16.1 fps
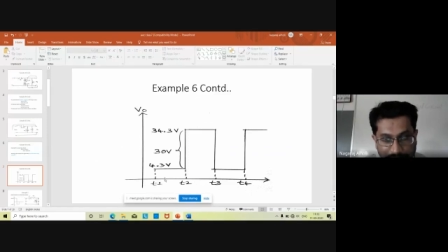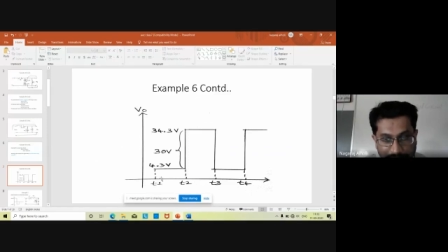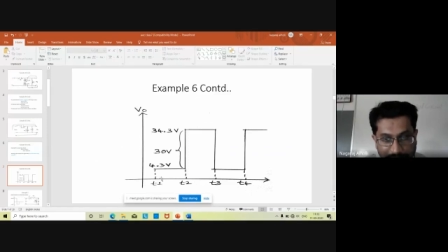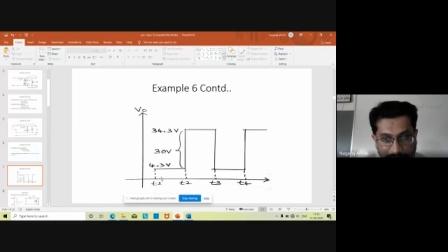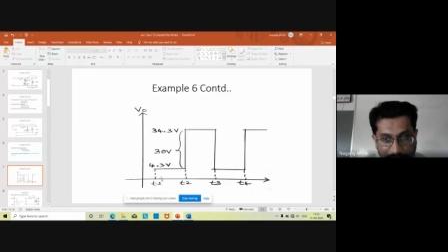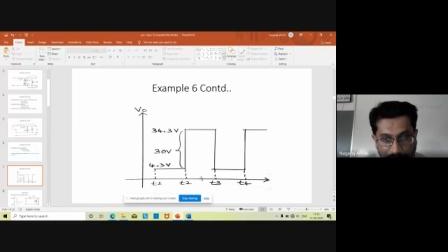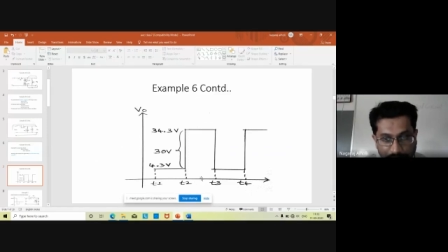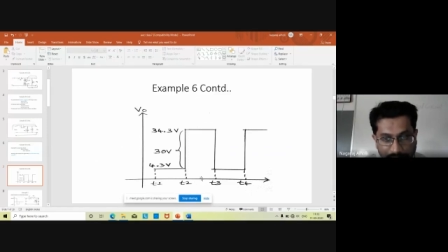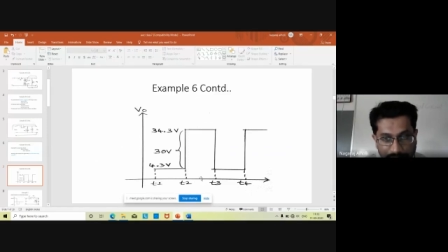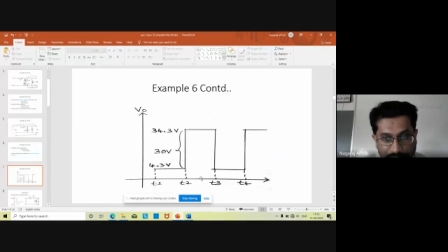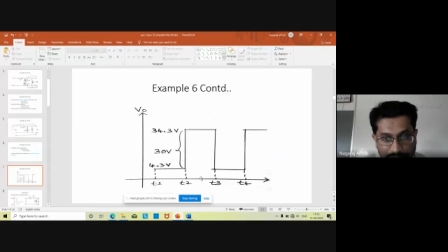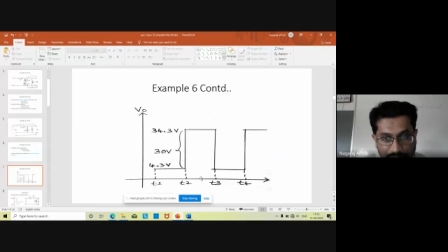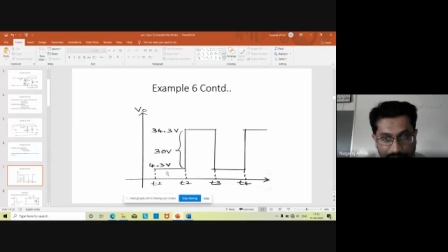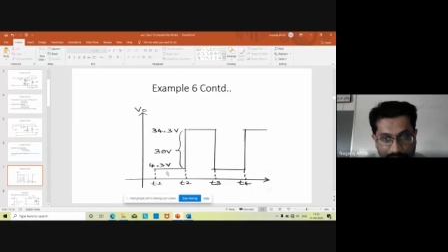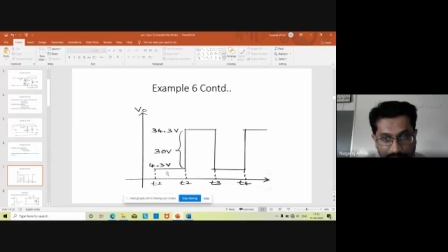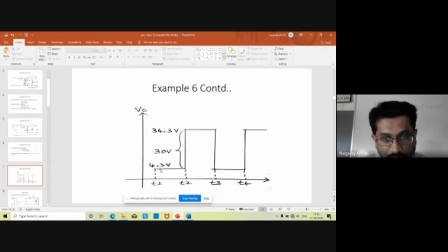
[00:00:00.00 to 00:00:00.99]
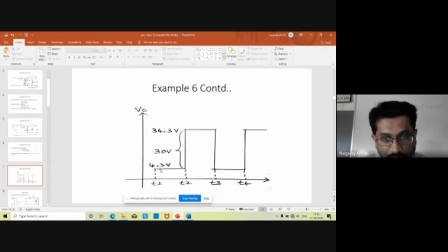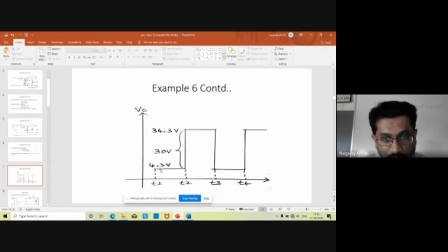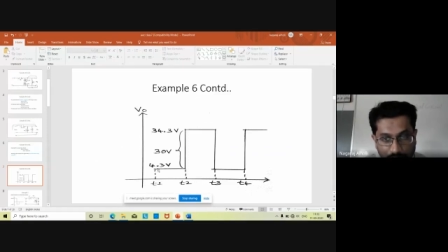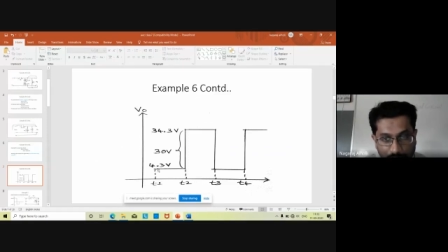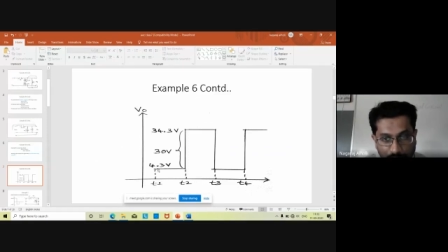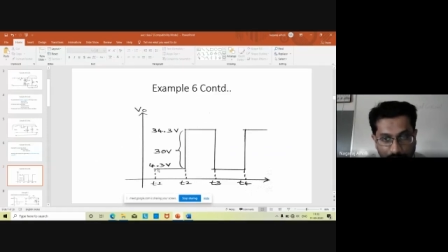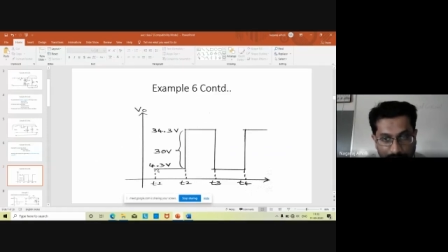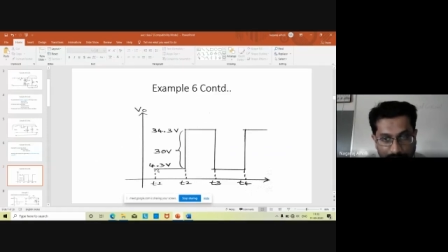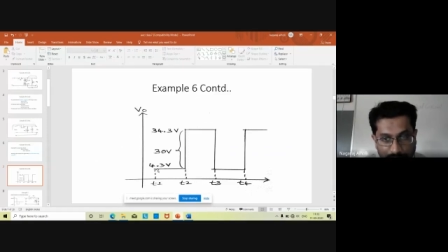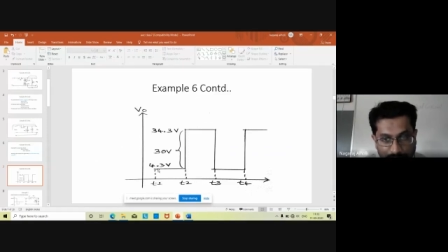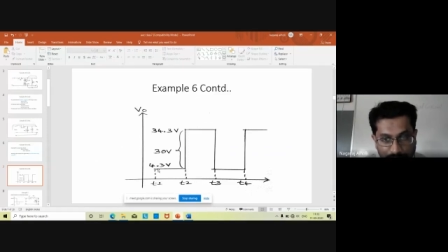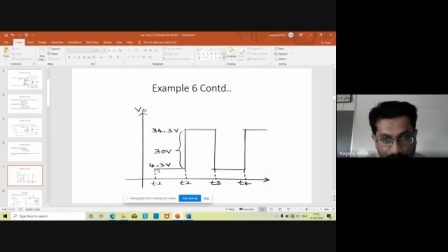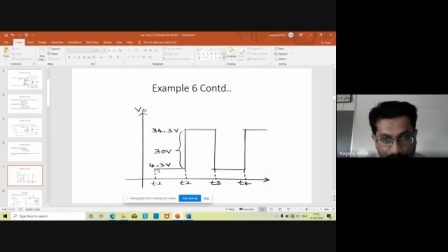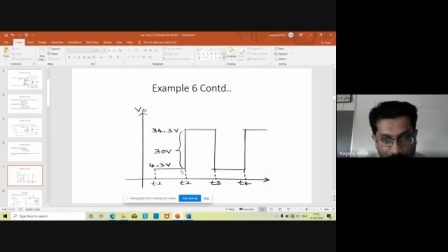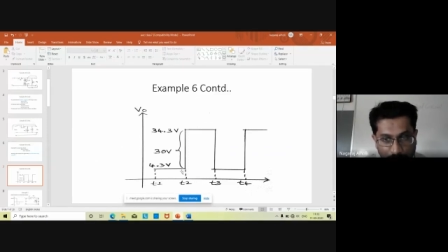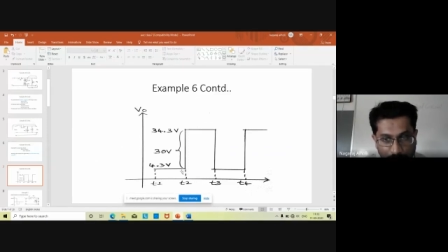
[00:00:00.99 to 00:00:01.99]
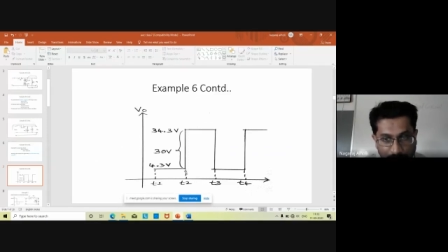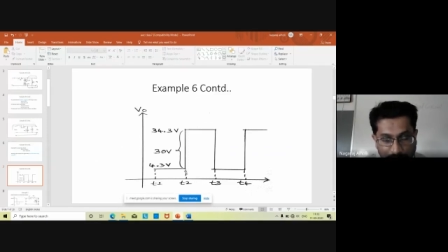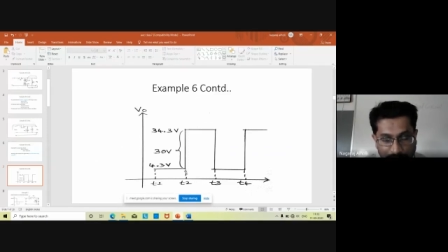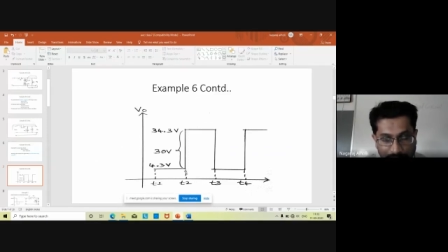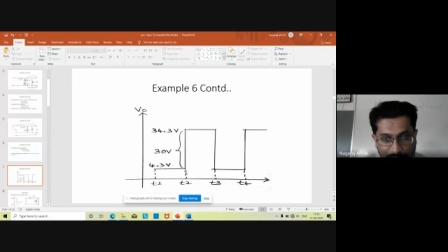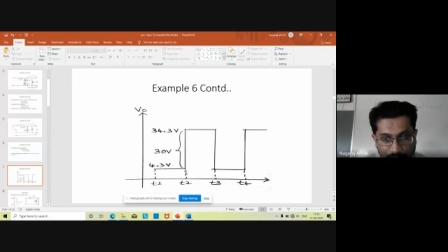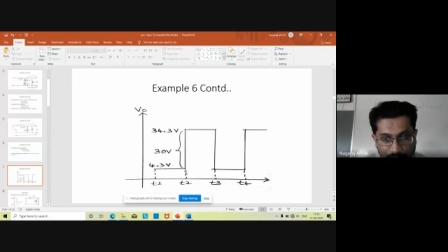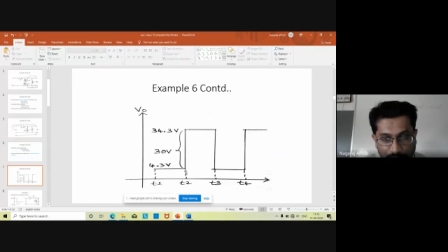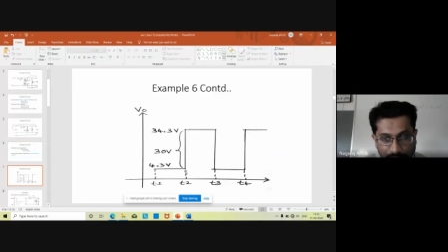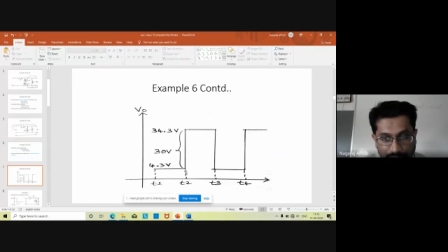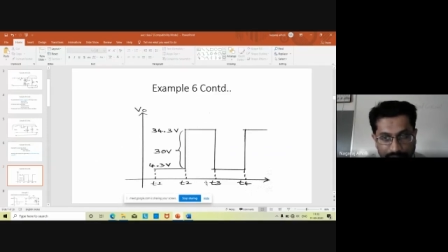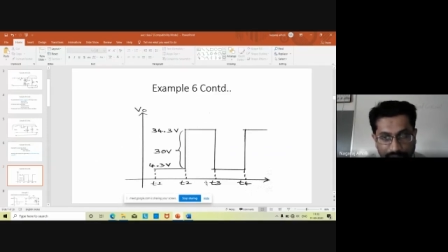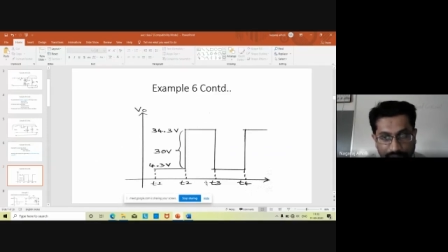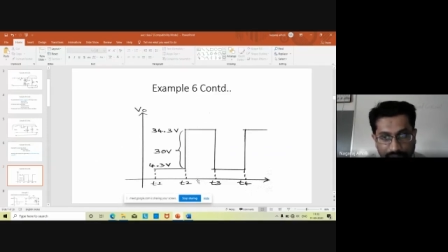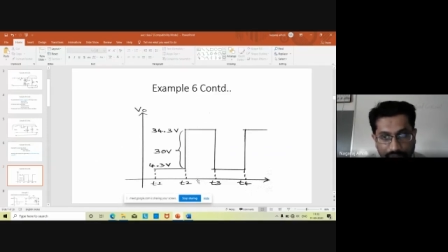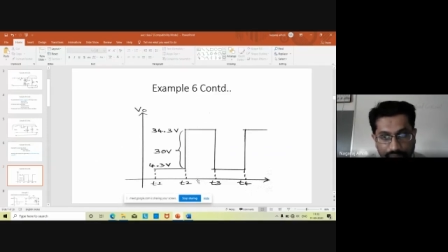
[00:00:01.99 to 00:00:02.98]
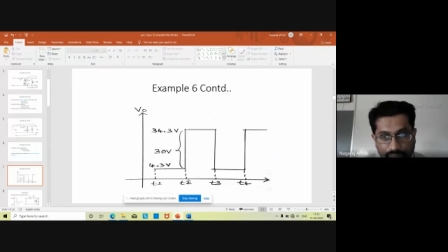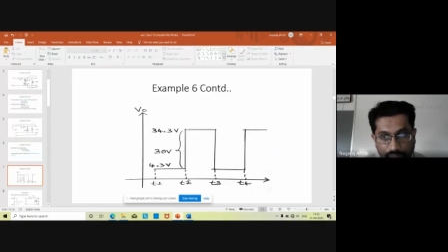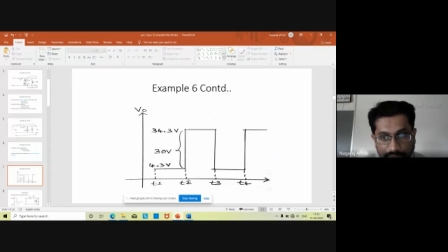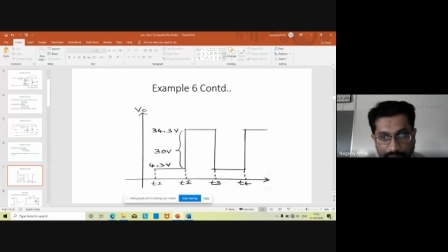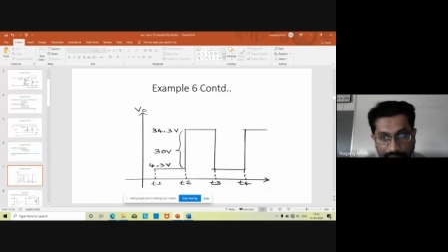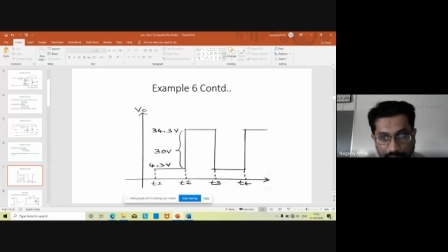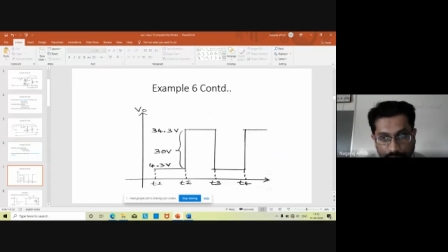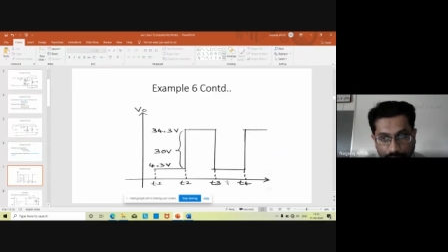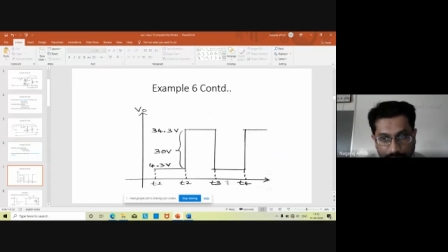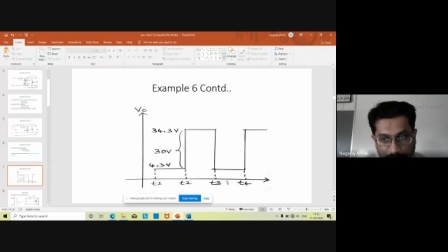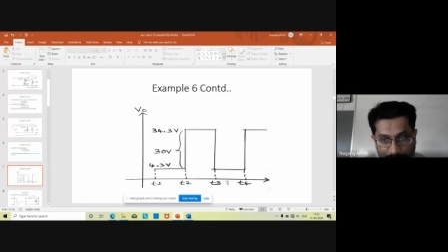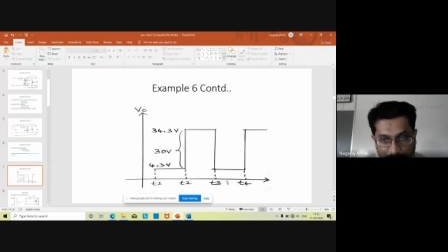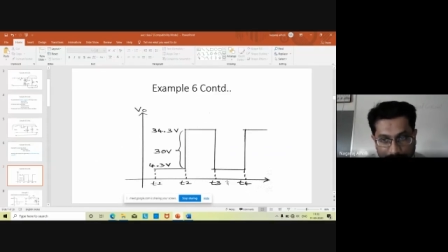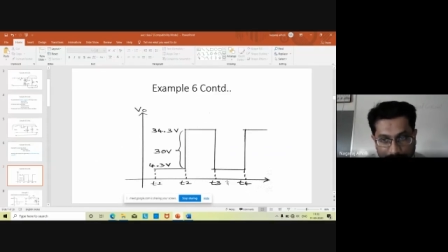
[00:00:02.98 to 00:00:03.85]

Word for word: negative half cycle the output voltage is 4.3 volts for t2 to t3